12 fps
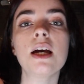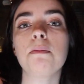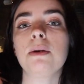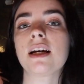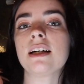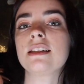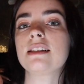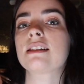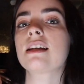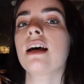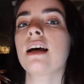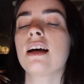because
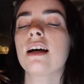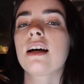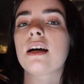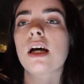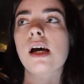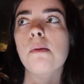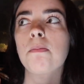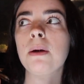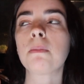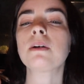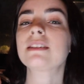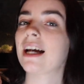
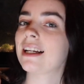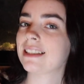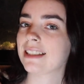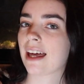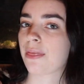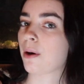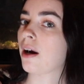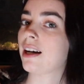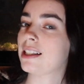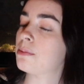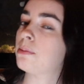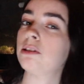people tend to get their
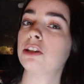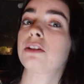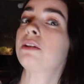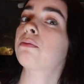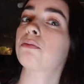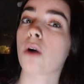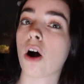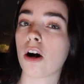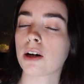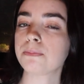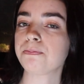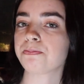husbandry
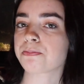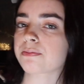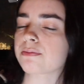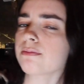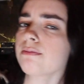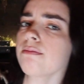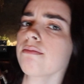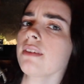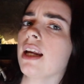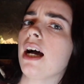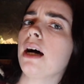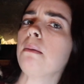wrong.
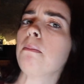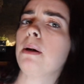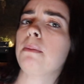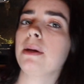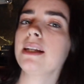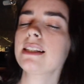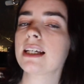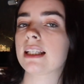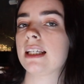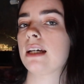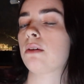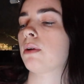But
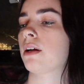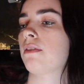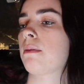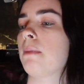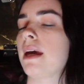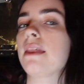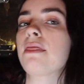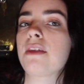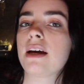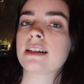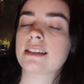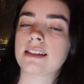basically, one of the main
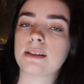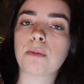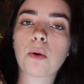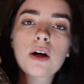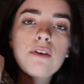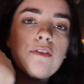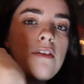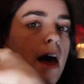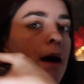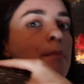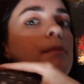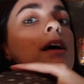things that's important for
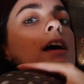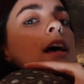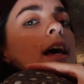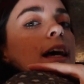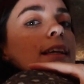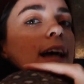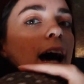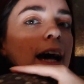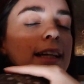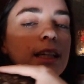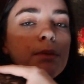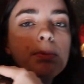them is
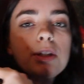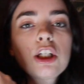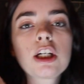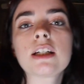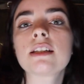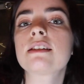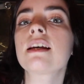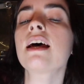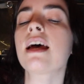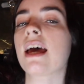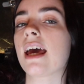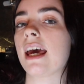high temperatures
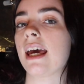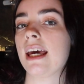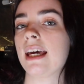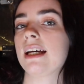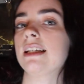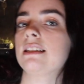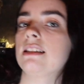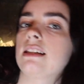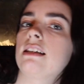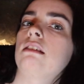and